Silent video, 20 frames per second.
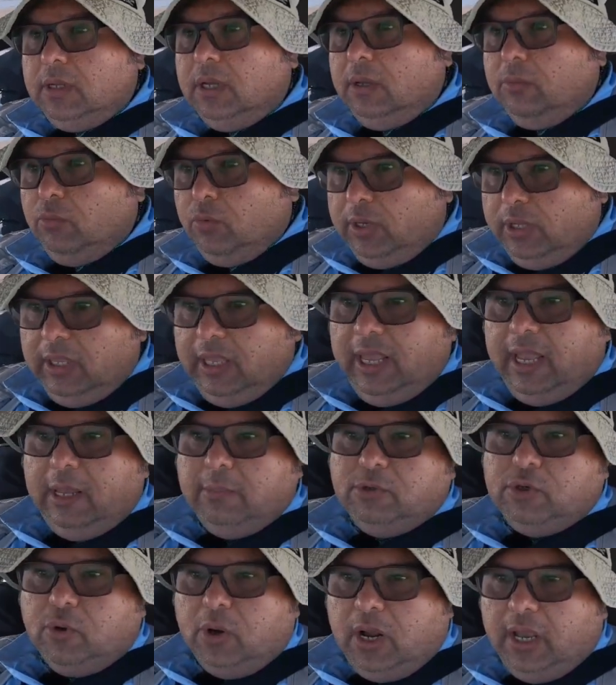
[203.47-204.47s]
I really
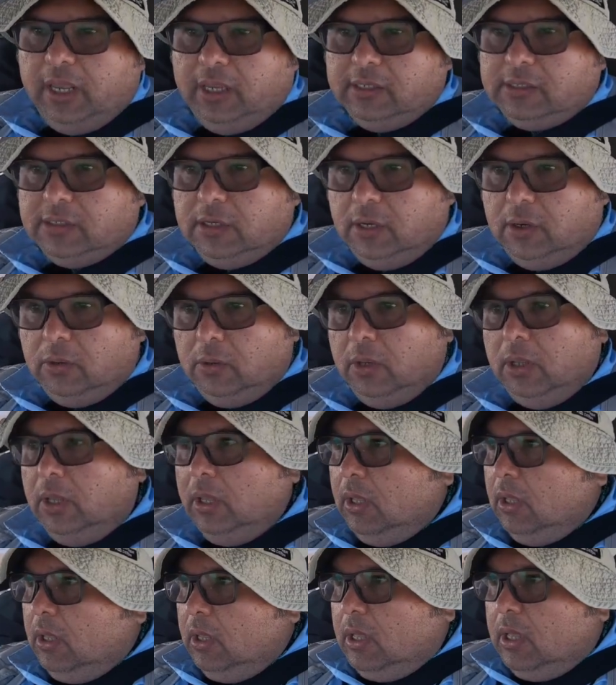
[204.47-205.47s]
am trying. So
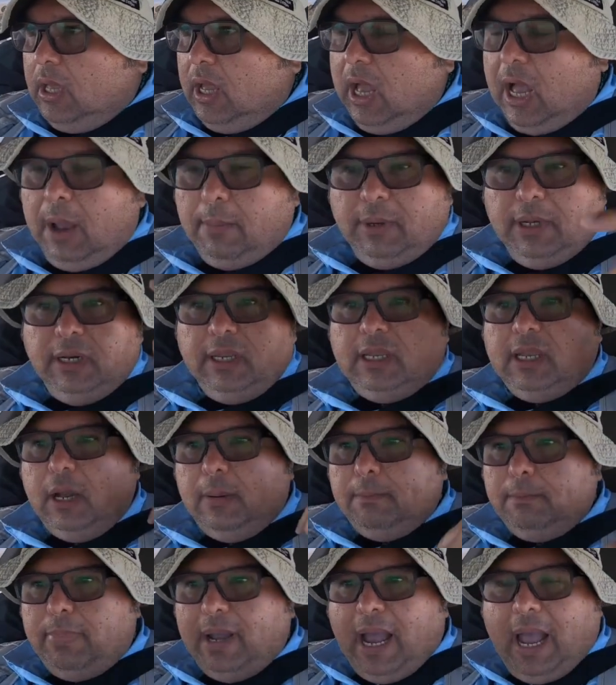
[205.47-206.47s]
I'm gonna
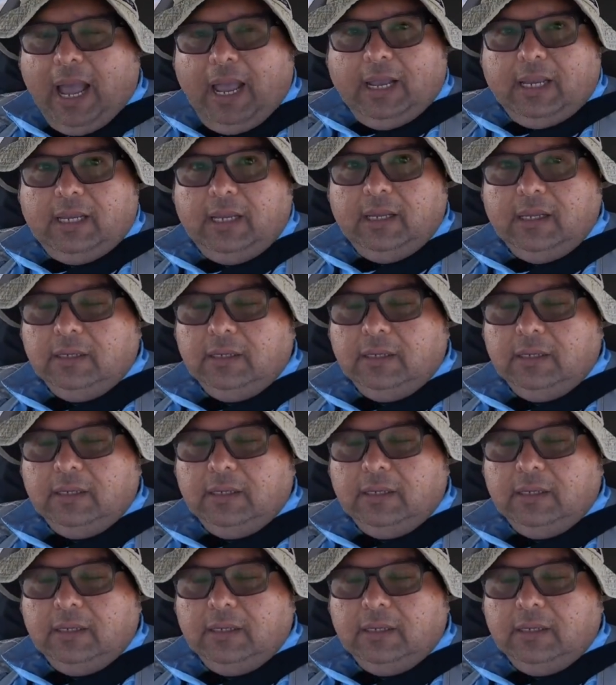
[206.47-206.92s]
come back